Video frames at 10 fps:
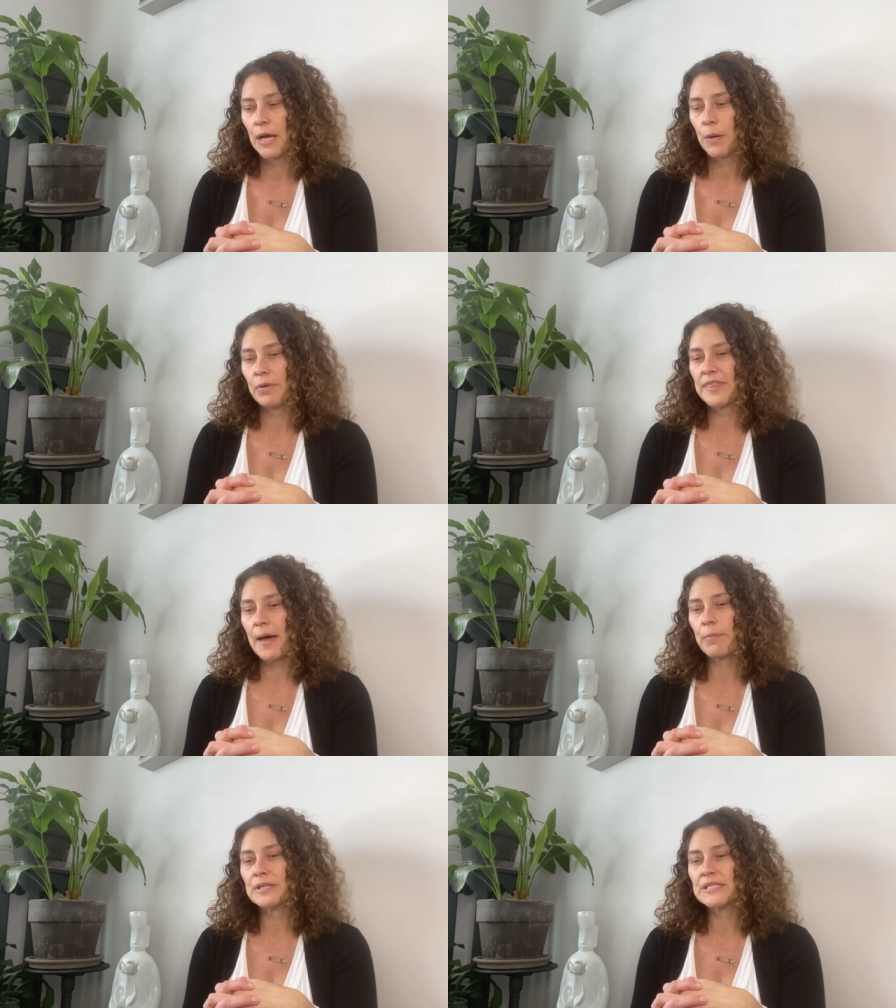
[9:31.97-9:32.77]
But
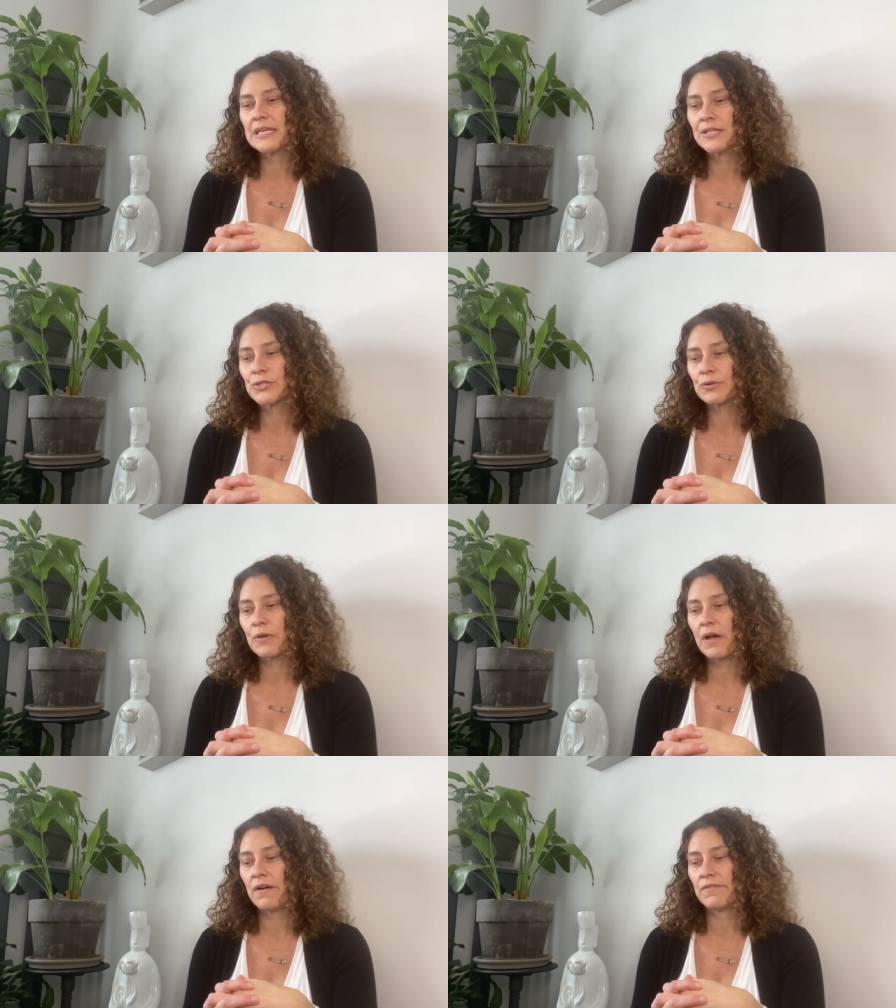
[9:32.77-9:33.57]
that potential
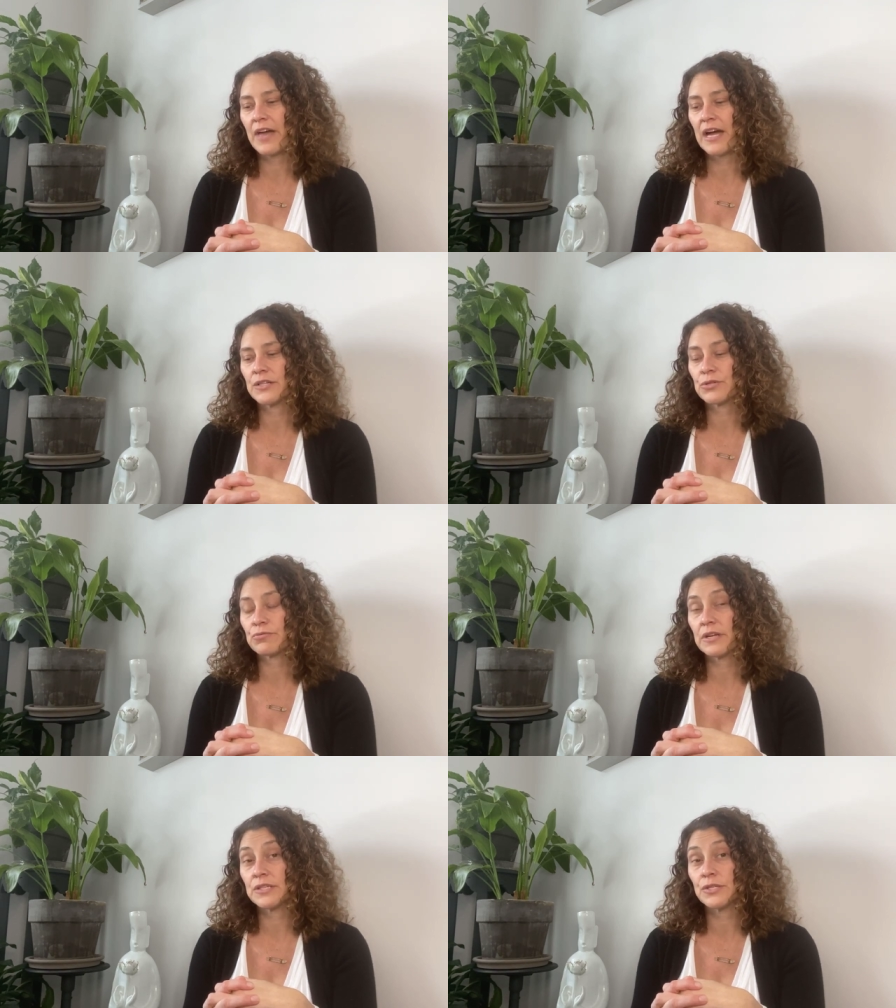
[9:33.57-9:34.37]
of that
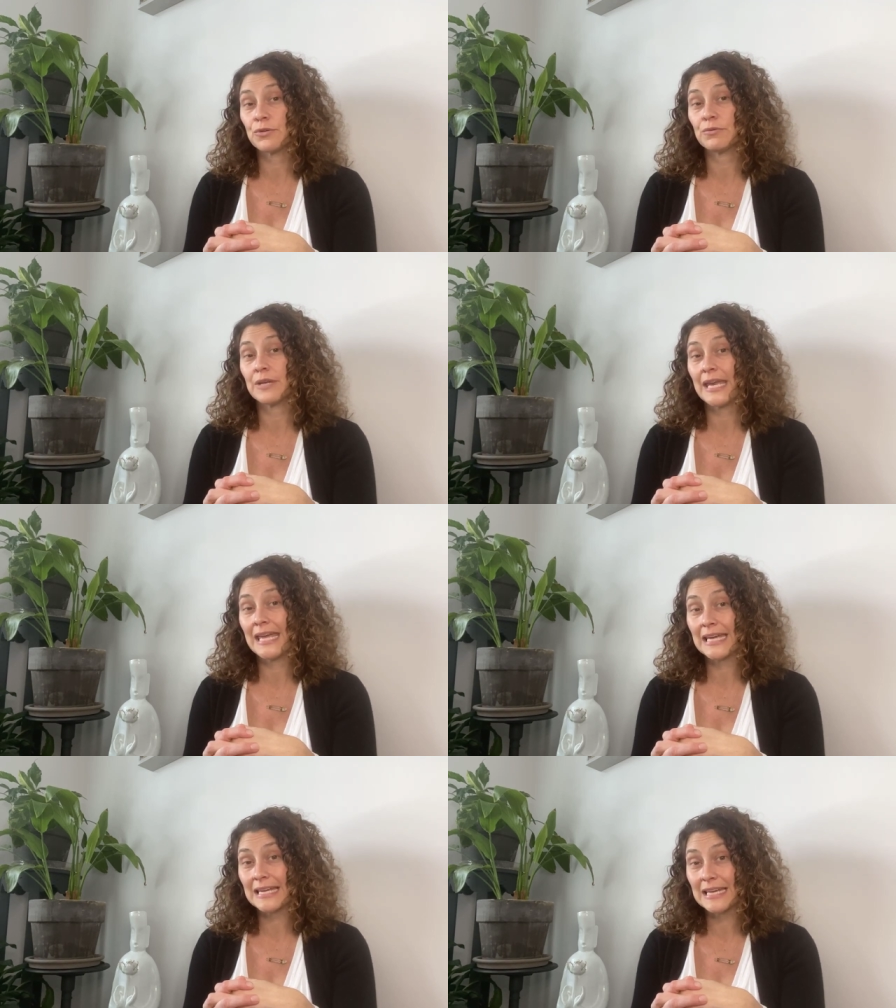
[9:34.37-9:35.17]
tree's
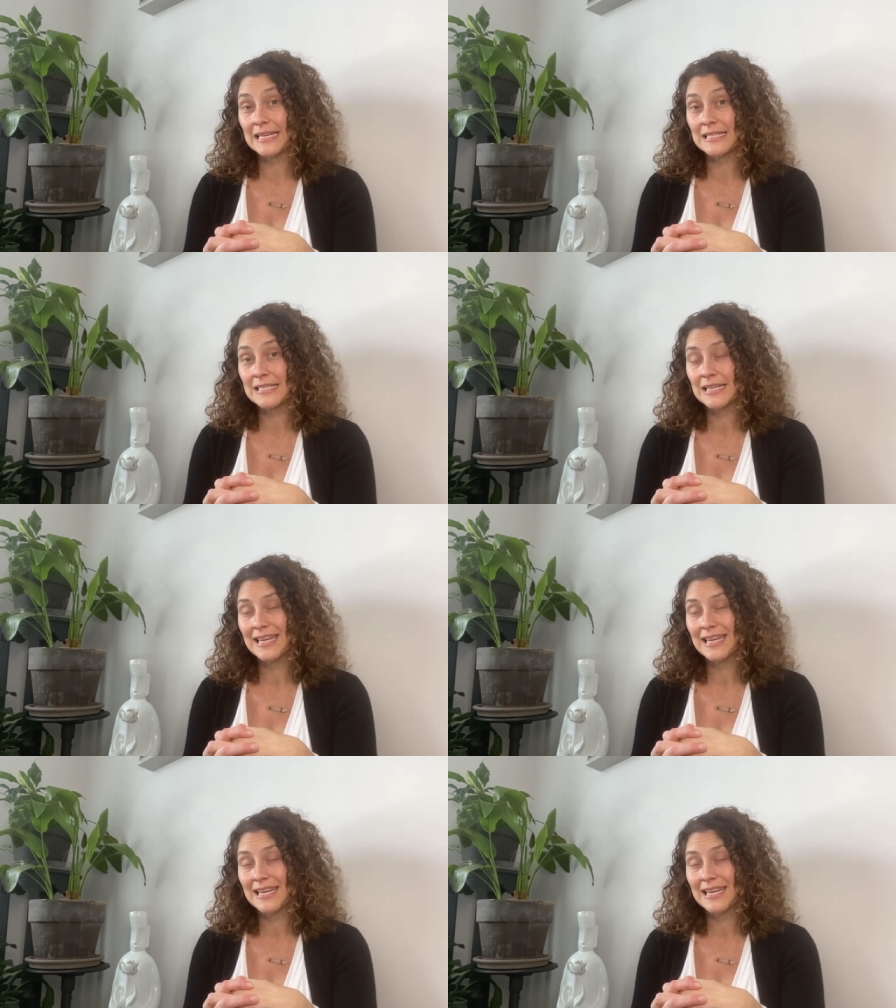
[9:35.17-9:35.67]
uniqueness